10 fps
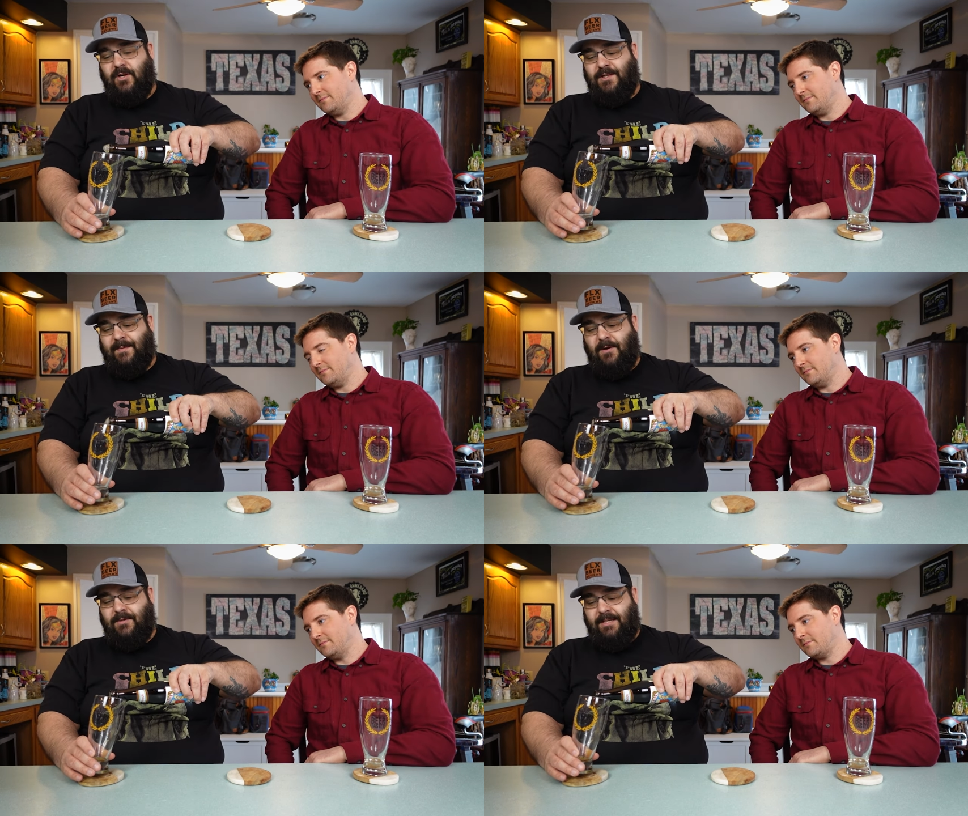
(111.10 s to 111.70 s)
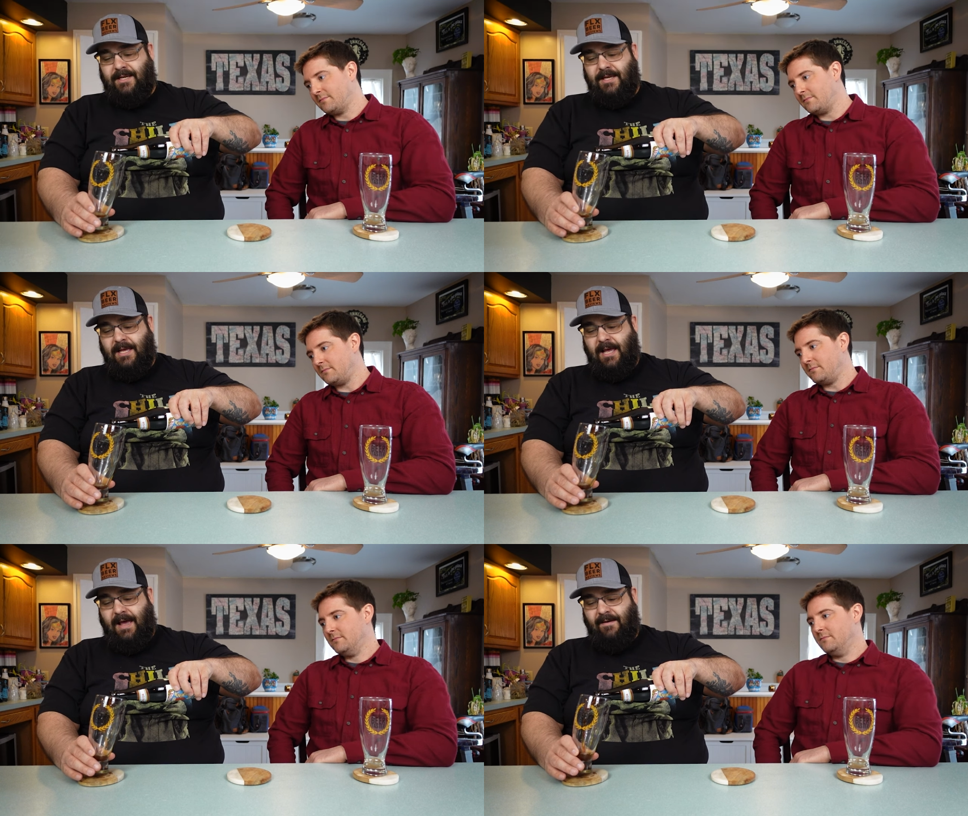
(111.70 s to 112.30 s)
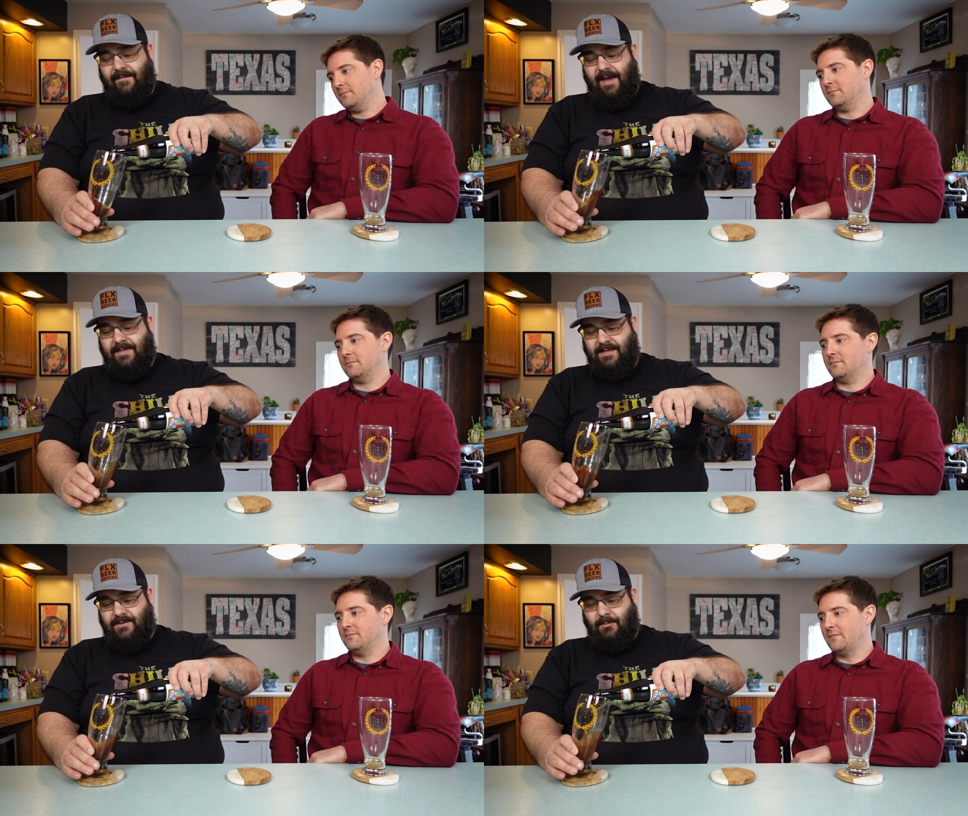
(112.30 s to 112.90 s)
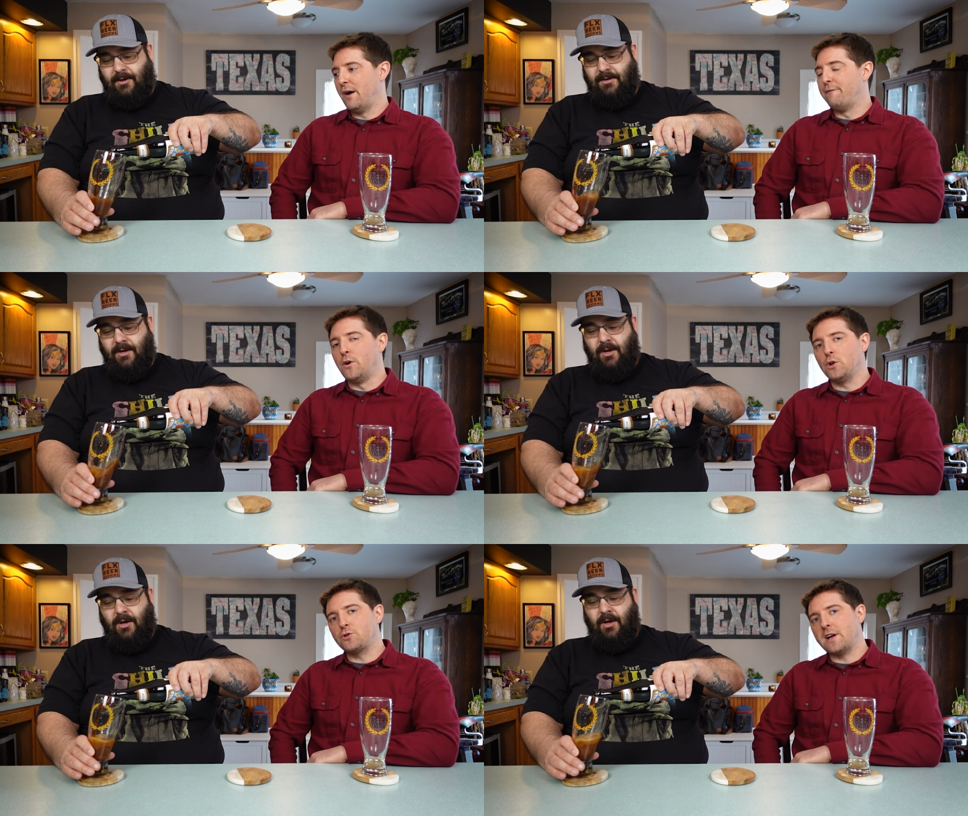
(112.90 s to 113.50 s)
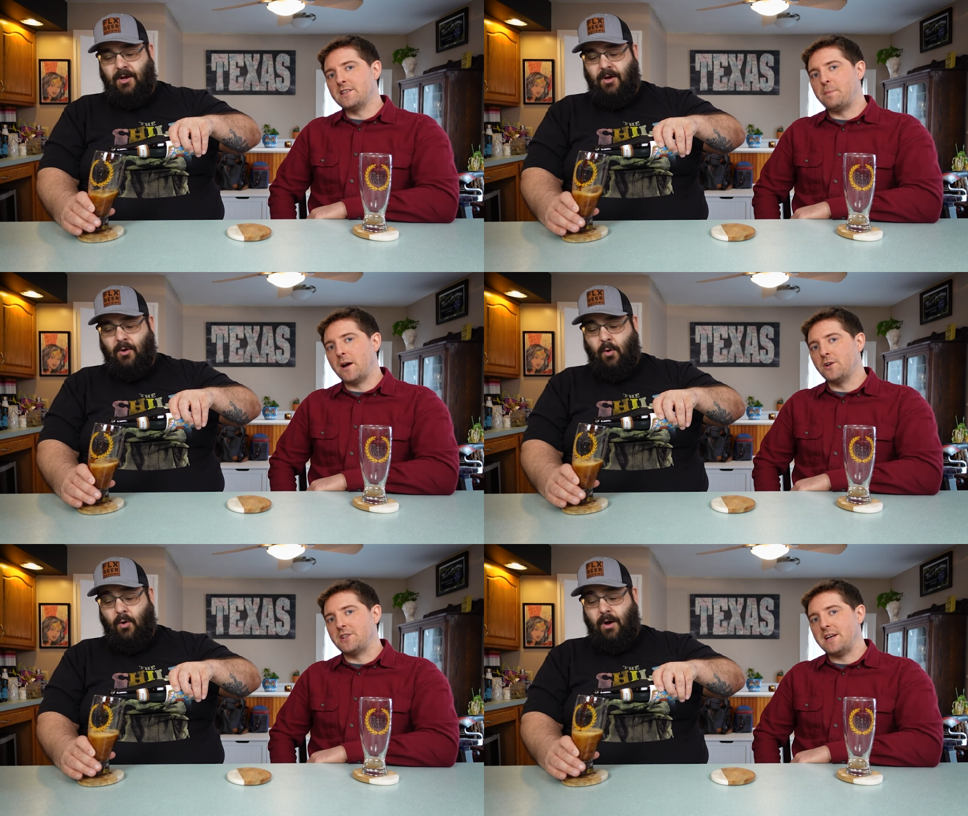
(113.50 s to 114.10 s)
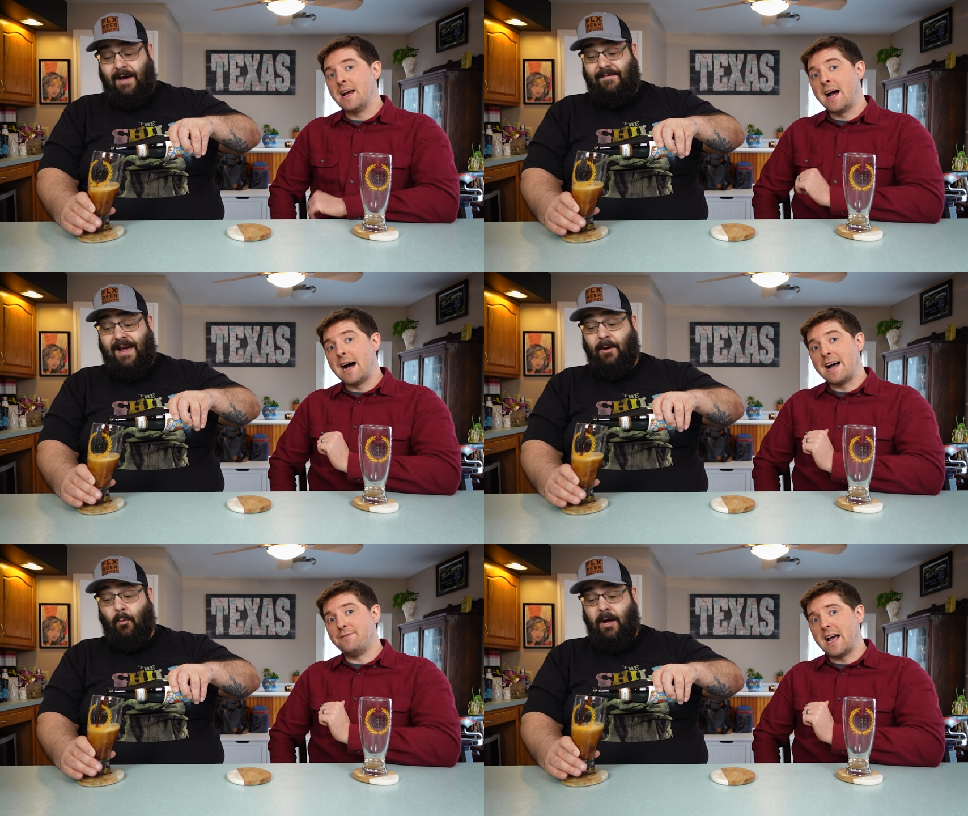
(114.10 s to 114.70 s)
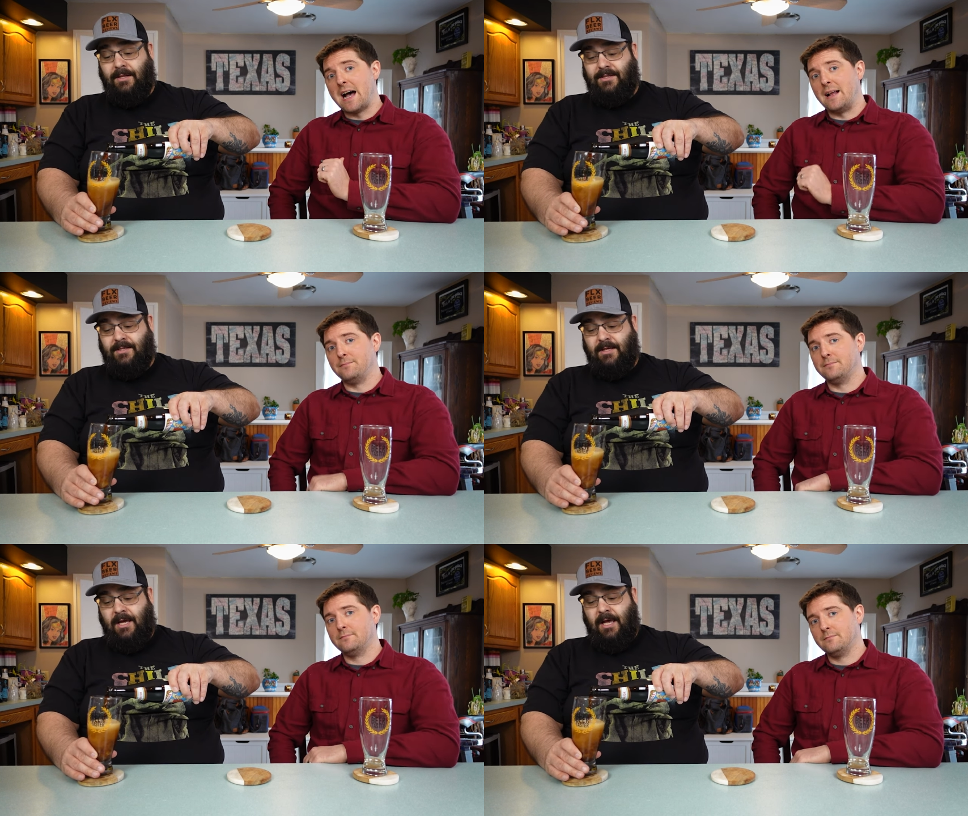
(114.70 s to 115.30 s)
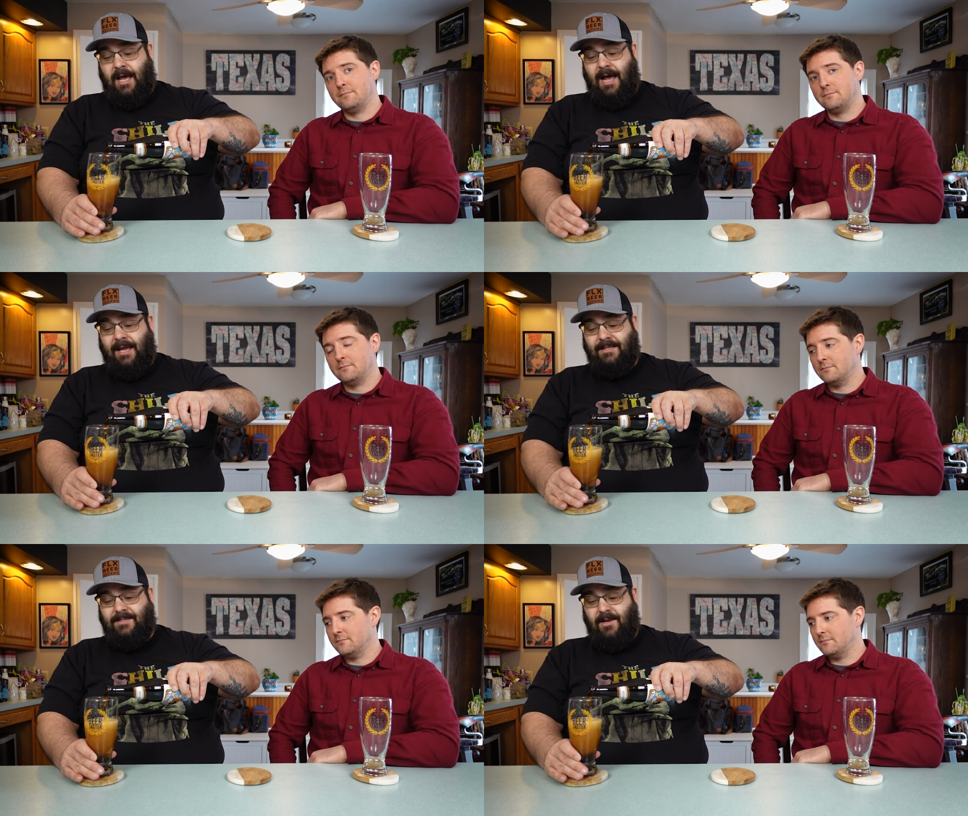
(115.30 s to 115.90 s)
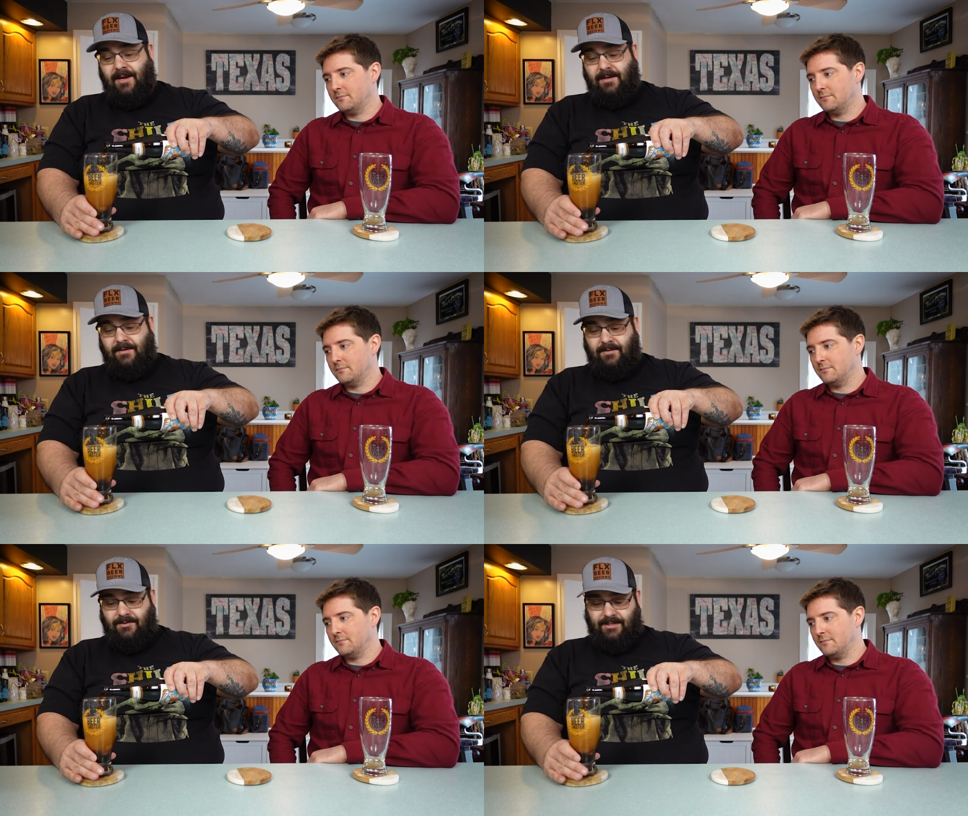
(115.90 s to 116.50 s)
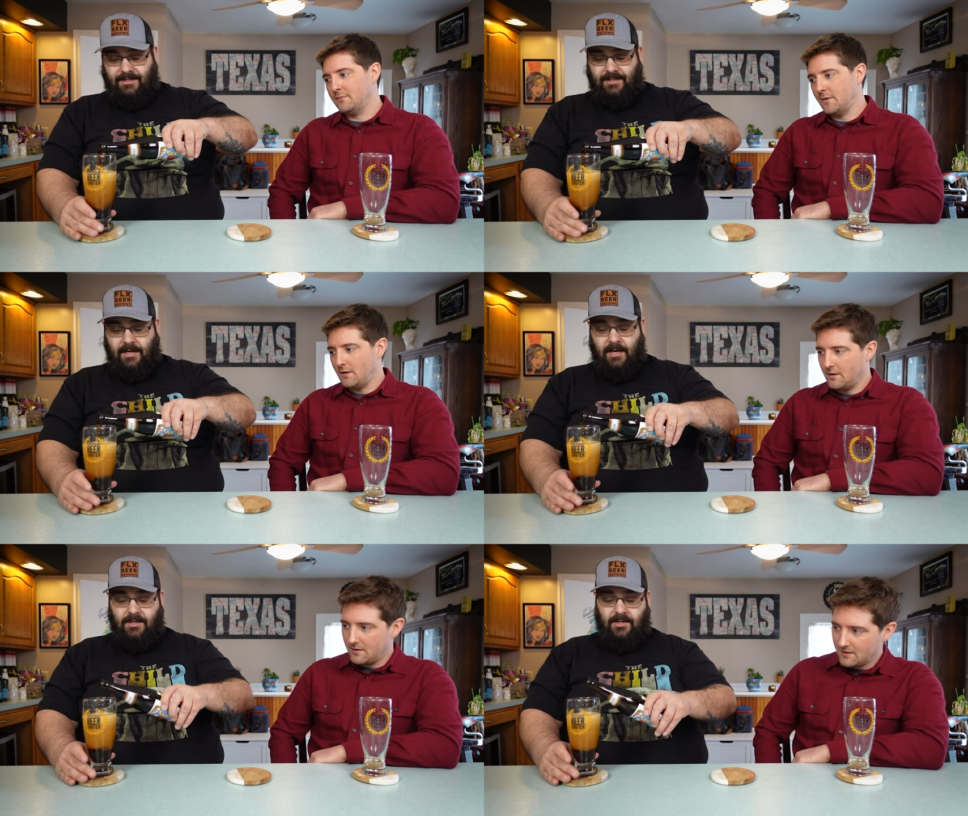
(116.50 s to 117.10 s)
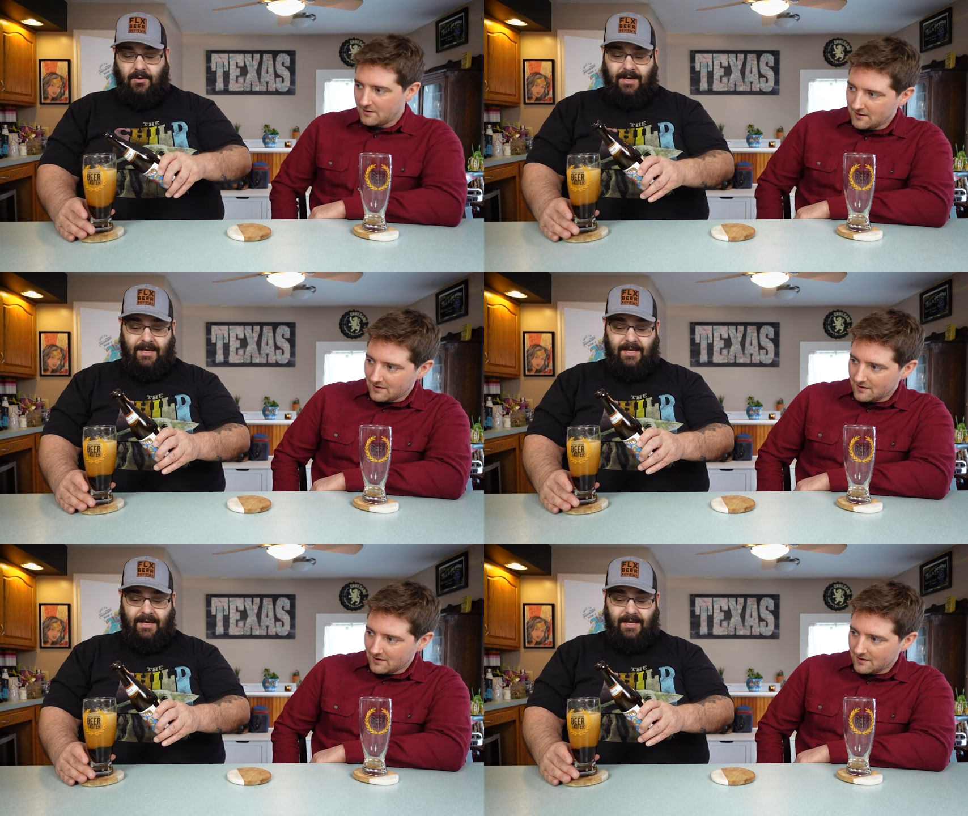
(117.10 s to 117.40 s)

Speaker 1: transparency. I've had this one. Full transparency. I've had it I've once. Not. I saw. Oh, jeez. So